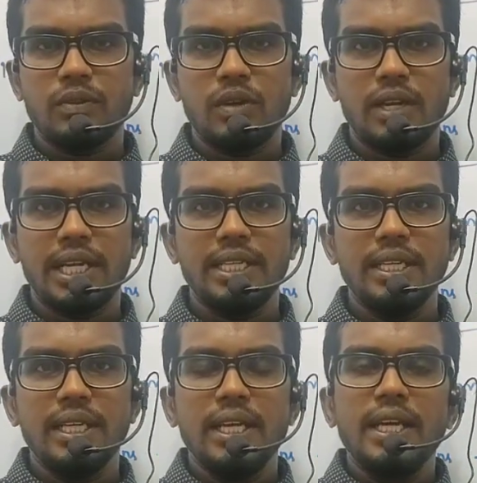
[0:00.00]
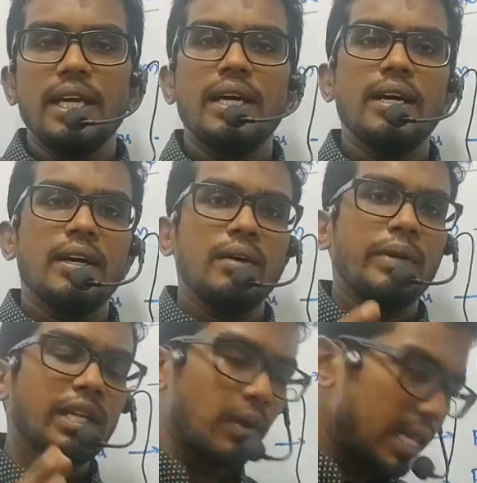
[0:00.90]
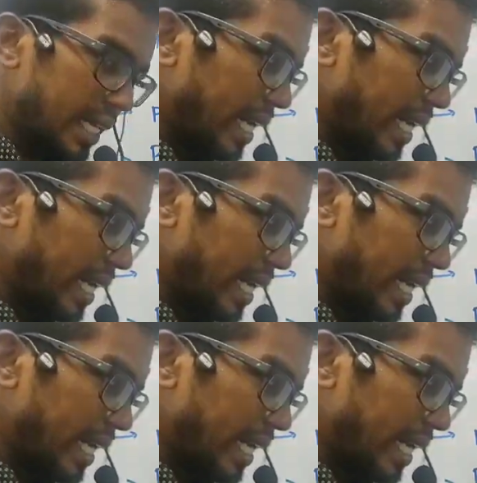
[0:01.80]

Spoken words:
Alright, metabolic